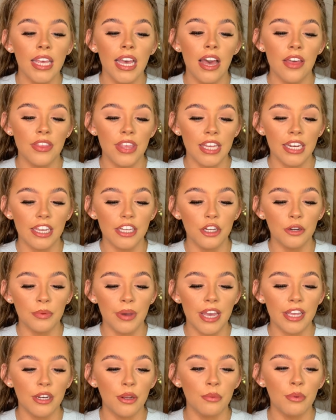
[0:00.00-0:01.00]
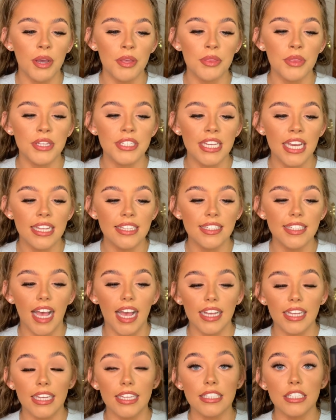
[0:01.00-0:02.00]
And then I go in with the 10
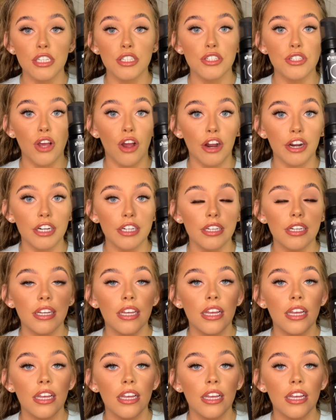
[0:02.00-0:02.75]
second dark